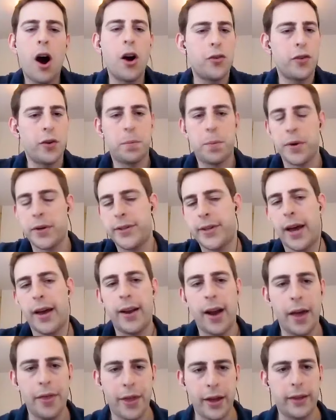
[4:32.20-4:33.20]
A hundred
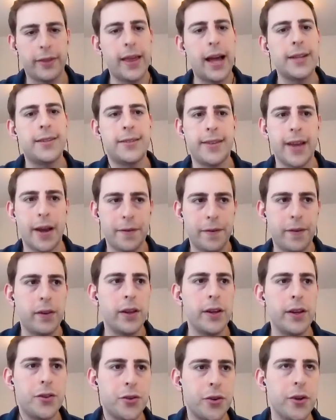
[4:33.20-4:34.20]
percent. I think that's
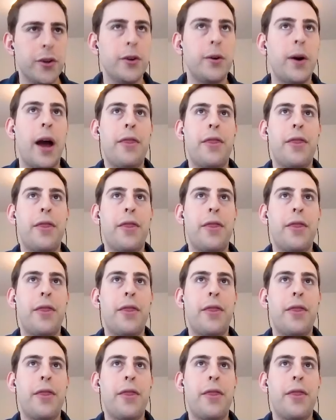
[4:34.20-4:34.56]
definitely true.